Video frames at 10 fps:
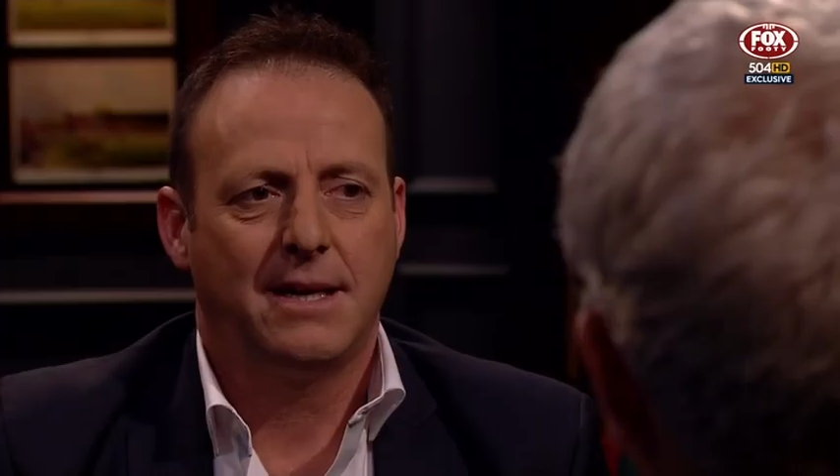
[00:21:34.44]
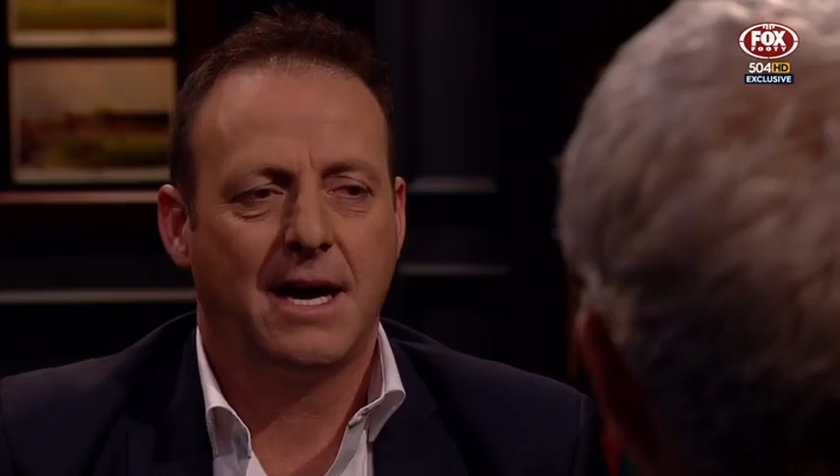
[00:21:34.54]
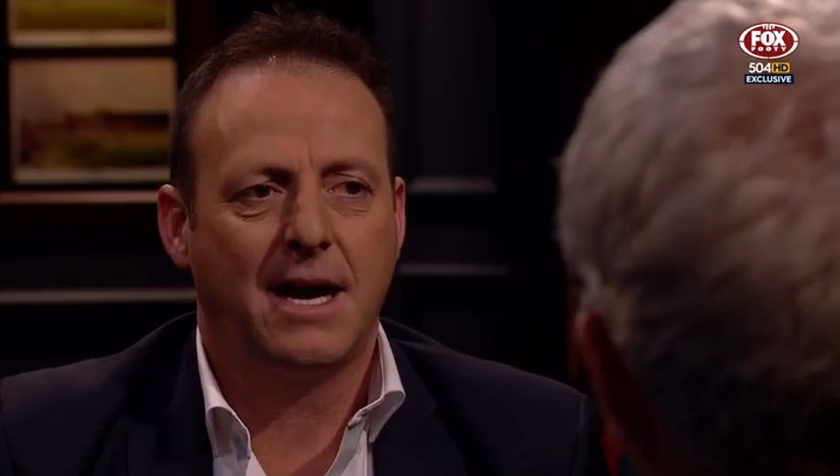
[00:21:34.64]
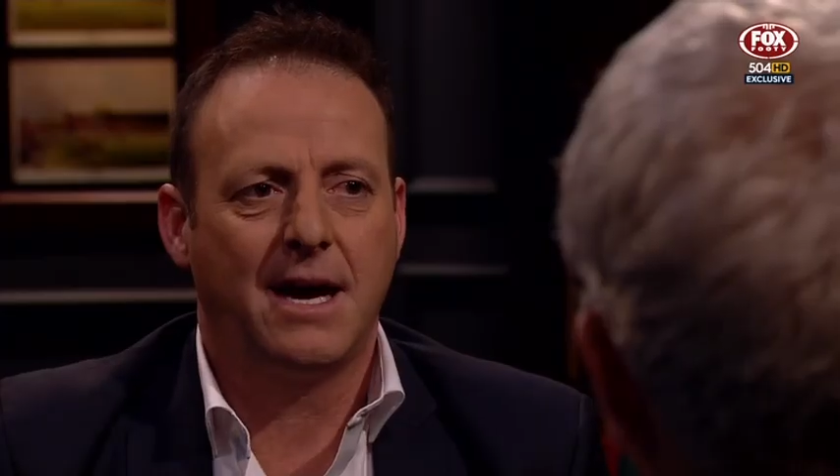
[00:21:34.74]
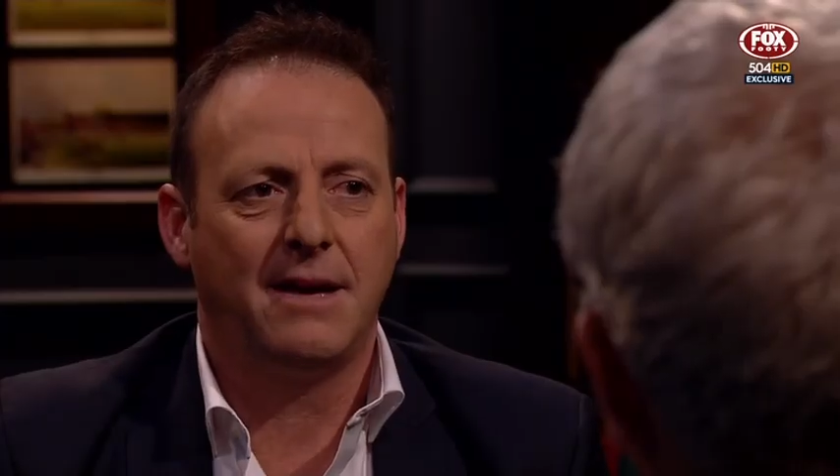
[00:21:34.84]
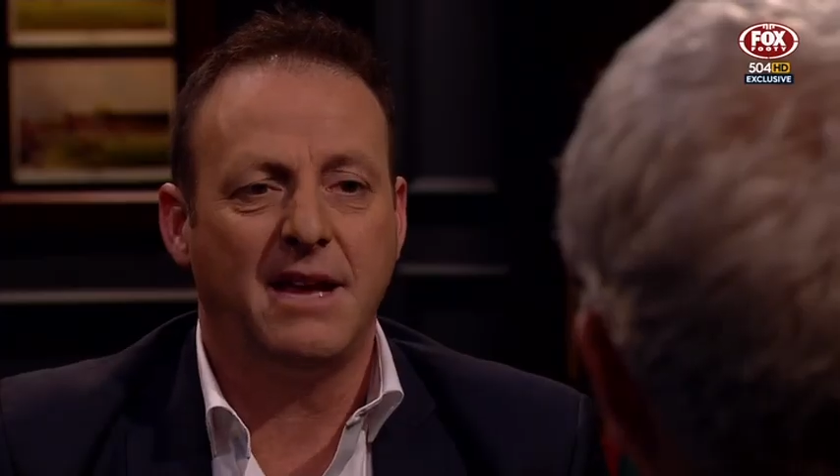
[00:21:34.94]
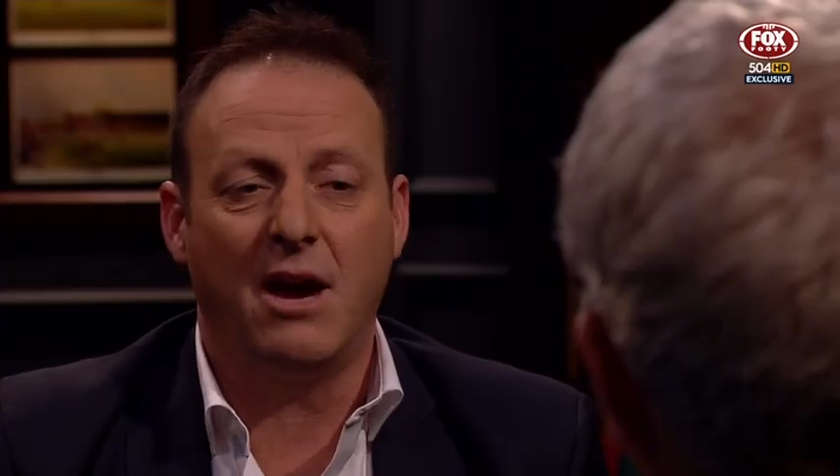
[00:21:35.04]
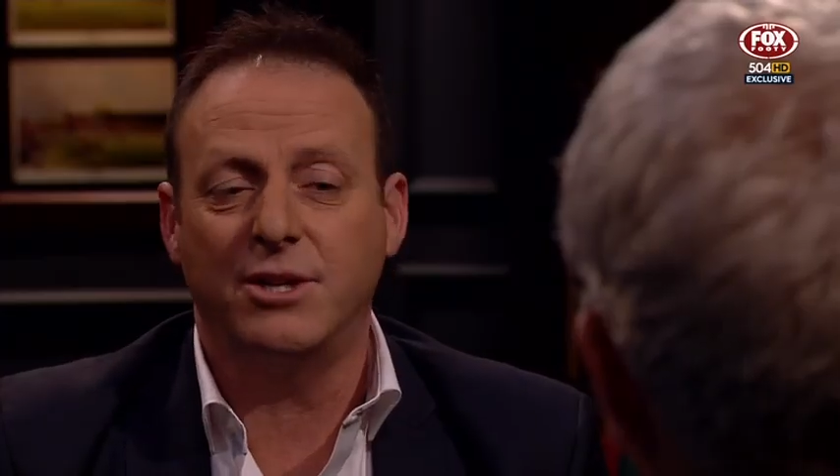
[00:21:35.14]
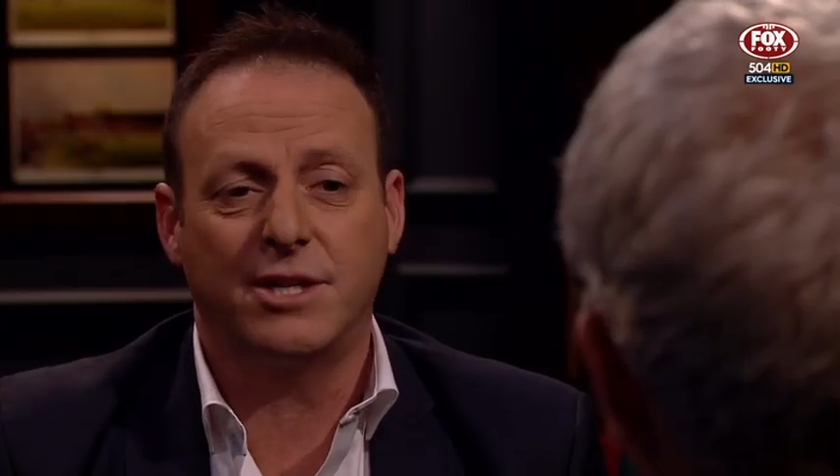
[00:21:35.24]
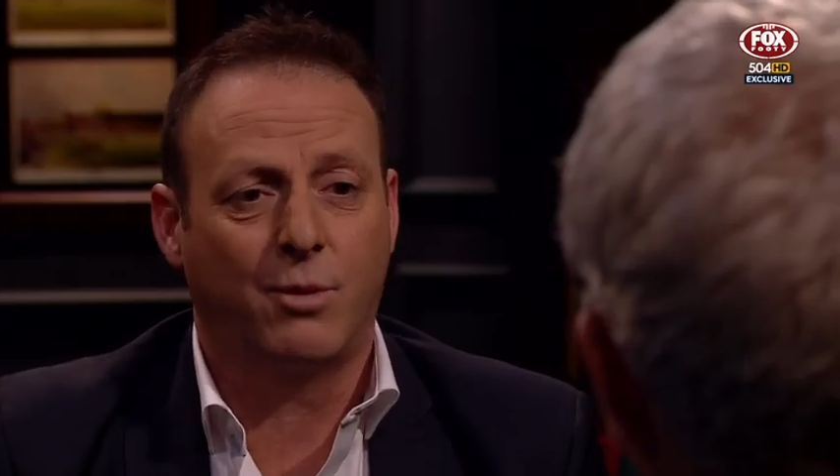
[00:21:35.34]

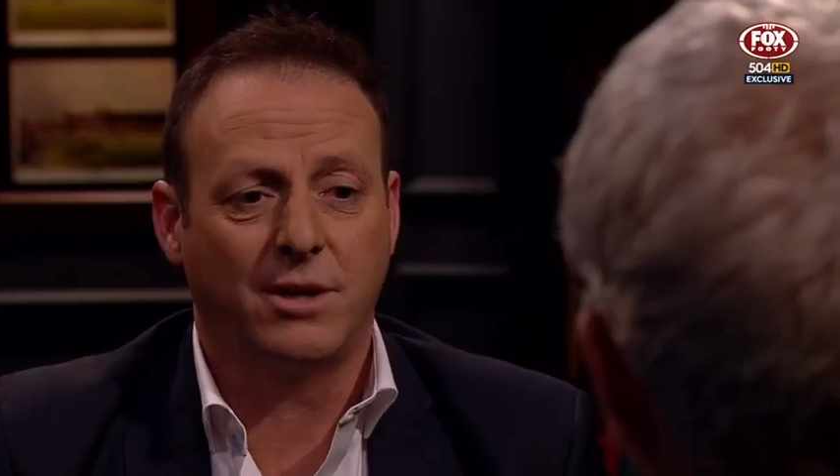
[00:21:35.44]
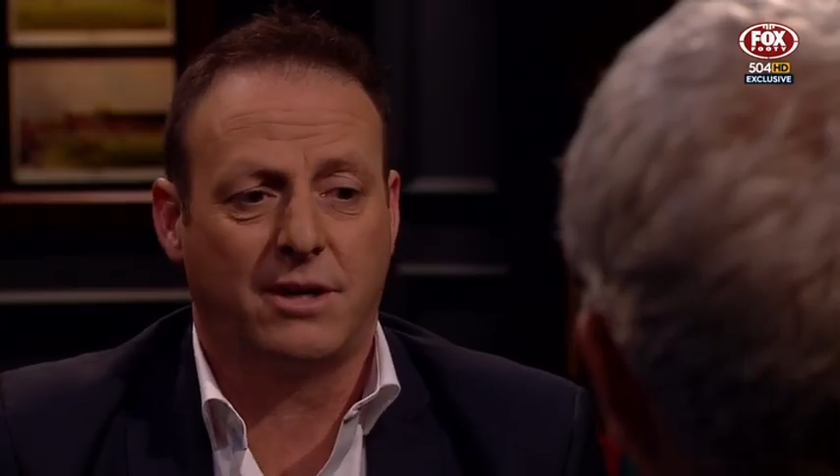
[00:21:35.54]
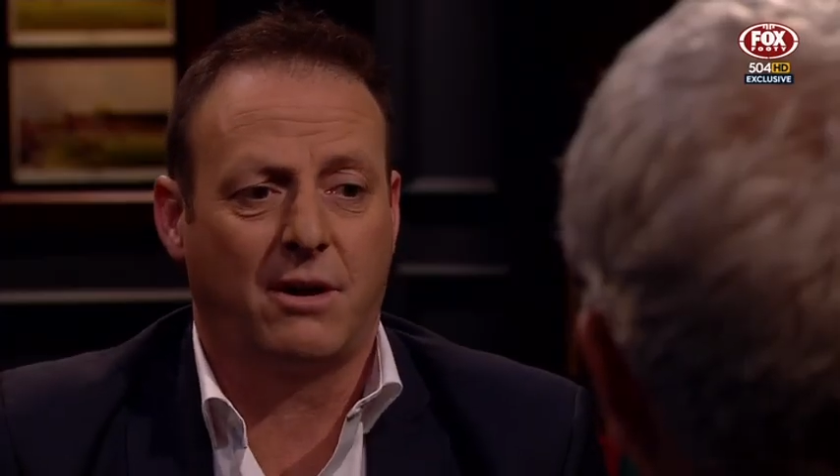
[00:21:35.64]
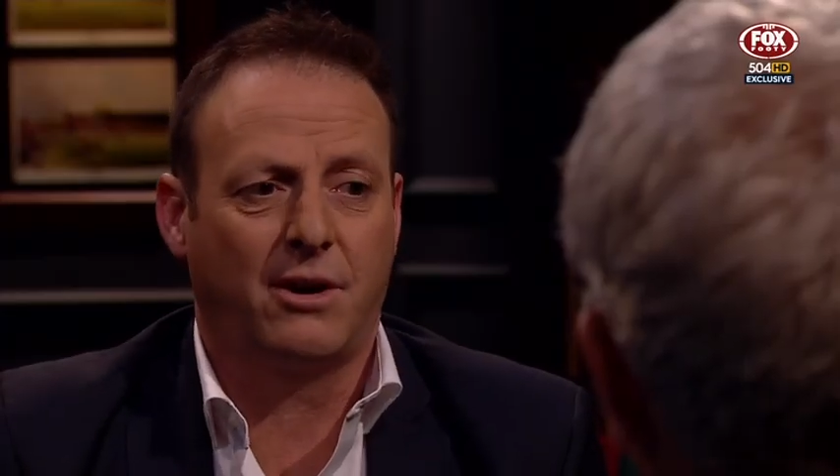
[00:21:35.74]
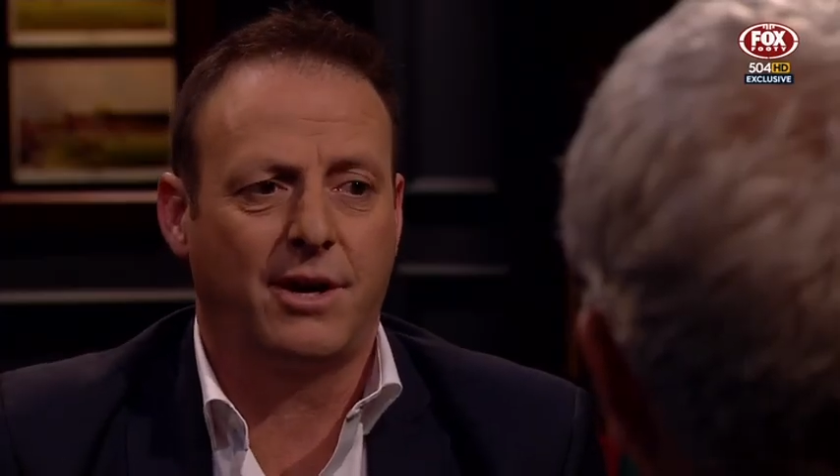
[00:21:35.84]
It just wasn't. I